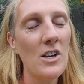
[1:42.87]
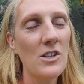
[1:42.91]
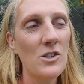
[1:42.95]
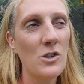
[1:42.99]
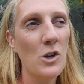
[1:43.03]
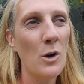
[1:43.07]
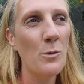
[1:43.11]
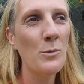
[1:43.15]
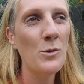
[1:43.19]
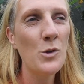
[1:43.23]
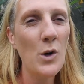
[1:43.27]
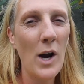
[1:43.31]

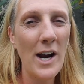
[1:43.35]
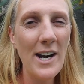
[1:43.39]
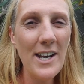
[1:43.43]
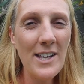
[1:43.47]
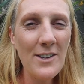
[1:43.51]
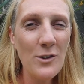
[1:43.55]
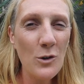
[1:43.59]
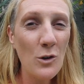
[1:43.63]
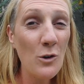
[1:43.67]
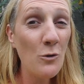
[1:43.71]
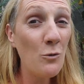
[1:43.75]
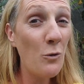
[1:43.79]
So I'm trying
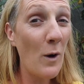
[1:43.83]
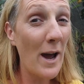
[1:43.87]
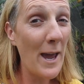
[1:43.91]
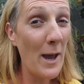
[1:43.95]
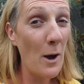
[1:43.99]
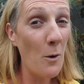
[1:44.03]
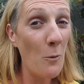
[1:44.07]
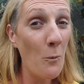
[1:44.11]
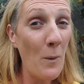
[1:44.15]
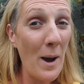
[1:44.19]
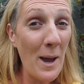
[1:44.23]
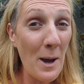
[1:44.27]
to sort of
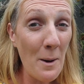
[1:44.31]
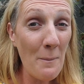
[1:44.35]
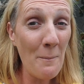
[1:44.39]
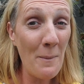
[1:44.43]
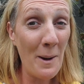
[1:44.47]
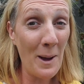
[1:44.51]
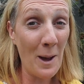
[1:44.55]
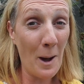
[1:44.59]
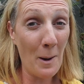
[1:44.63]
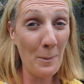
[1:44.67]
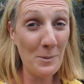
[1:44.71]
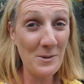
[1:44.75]
weigh up
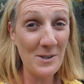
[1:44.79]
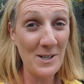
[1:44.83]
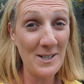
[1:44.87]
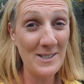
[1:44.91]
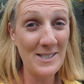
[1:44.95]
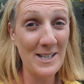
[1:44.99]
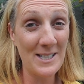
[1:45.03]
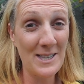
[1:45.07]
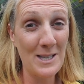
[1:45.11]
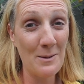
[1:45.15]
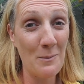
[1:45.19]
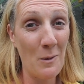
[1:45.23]
my
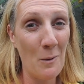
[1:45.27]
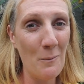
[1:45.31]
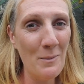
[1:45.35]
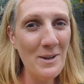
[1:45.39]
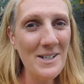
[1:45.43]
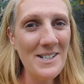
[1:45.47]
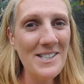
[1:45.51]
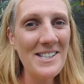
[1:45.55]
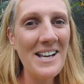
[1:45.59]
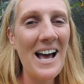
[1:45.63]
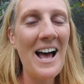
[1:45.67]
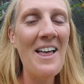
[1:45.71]
options at the
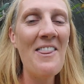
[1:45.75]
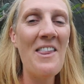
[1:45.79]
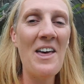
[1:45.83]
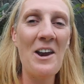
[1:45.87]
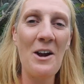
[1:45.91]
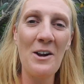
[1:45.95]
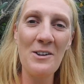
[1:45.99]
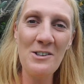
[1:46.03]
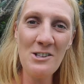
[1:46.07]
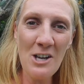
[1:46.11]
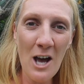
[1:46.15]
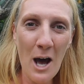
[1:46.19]
moment, and
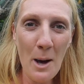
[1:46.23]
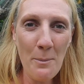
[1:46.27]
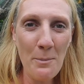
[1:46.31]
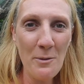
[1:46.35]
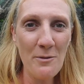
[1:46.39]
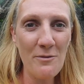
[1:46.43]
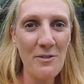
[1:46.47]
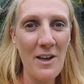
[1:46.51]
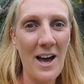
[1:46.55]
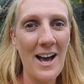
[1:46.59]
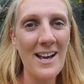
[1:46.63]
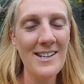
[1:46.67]
then on
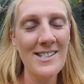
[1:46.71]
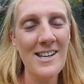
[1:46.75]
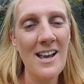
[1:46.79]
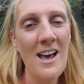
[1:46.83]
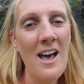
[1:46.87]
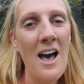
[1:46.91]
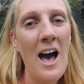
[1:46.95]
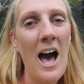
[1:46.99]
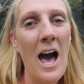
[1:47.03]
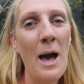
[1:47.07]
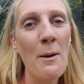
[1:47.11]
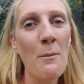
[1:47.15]
top of that
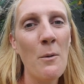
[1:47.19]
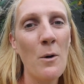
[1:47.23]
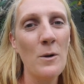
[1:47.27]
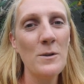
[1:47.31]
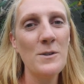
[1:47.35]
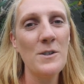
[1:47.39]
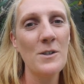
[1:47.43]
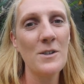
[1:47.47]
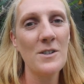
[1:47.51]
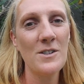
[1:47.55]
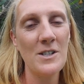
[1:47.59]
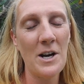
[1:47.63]
I'm
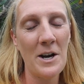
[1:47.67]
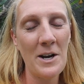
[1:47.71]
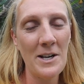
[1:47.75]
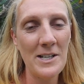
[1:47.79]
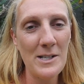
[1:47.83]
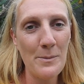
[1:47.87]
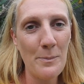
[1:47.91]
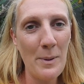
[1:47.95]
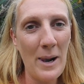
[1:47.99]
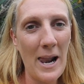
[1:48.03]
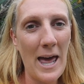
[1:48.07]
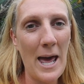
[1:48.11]
also
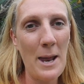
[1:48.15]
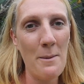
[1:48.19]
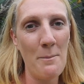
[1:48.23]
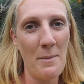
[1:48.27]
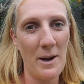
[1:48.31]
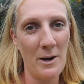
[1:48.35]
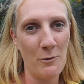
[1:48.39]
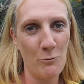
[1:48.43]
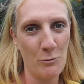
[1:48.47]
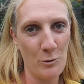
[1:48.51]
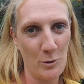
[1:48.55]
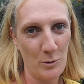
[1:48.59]
starting to plan
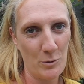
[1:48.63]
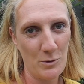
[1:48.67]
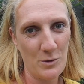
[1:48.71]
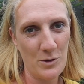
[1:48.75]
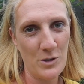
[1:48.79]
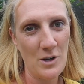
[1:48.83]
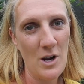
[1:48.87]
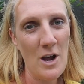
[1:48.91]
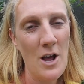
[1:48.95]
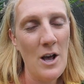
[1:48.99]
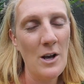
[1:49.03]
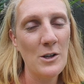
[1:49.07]
my
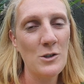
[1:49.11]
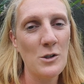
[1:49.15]
route.